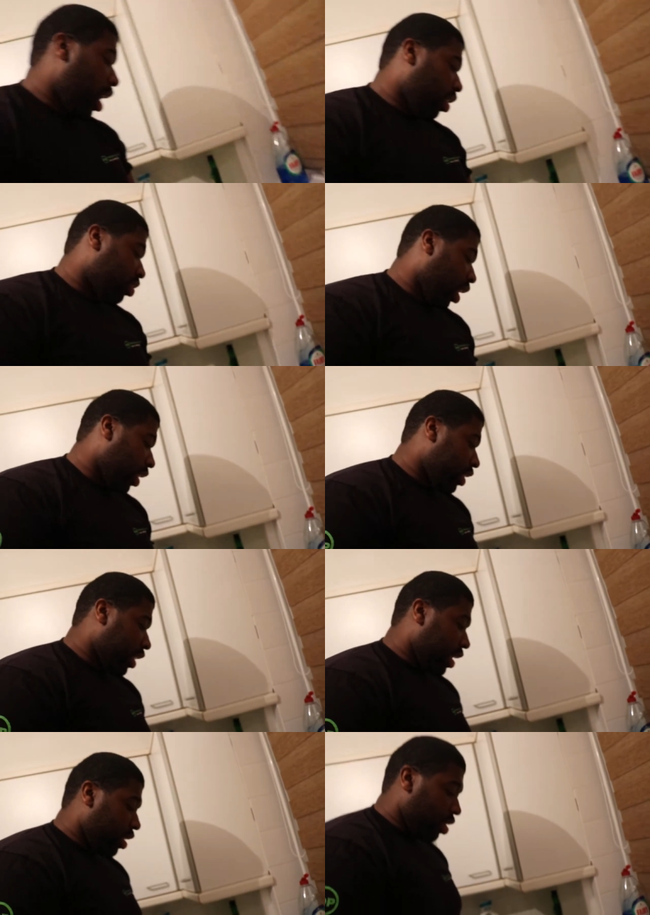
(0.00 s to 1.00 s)
lost the challenge,
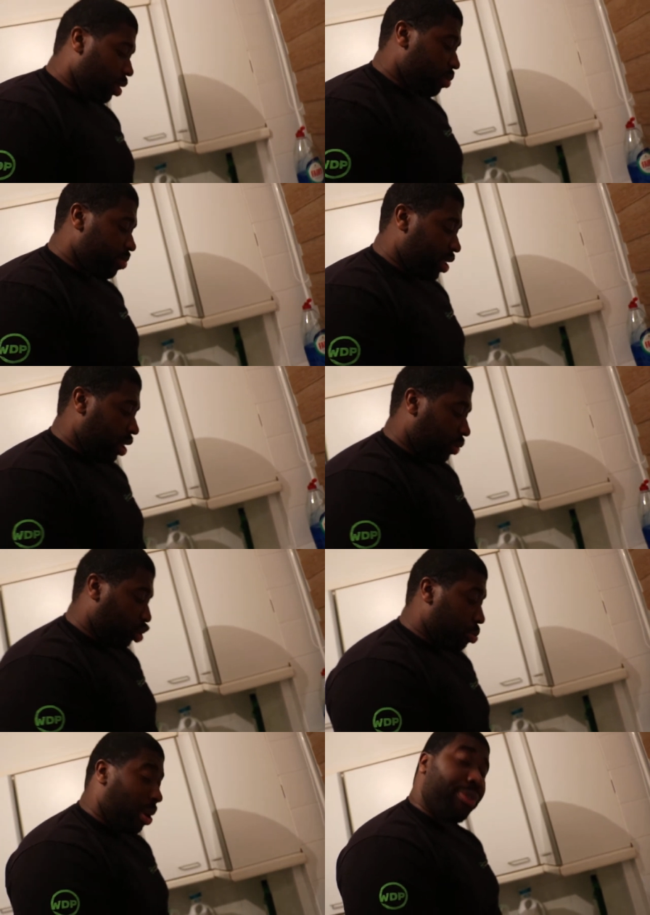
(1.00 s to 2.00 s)
and you know,
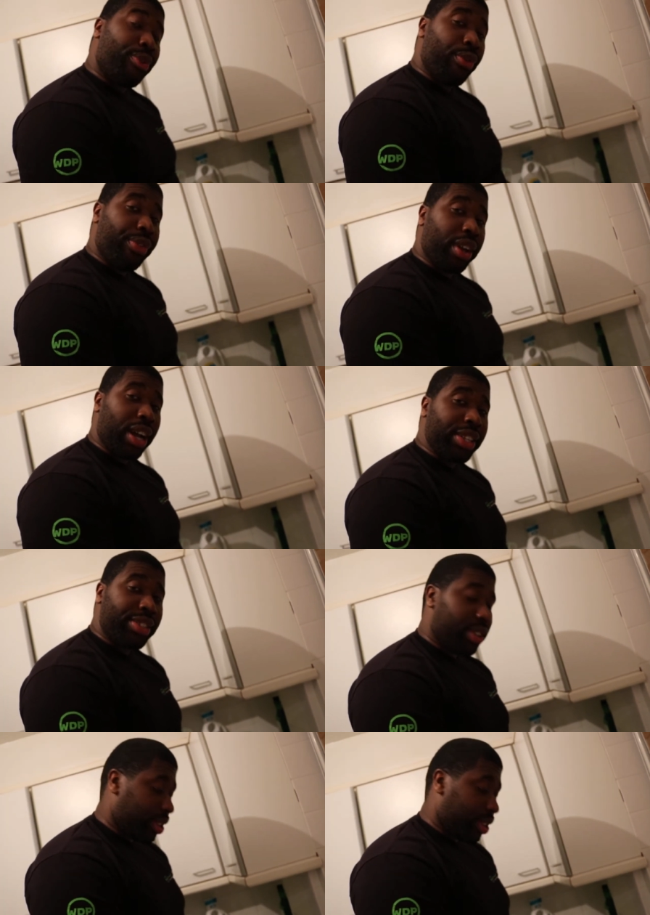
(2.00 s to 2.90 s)
do my forfeit, guys.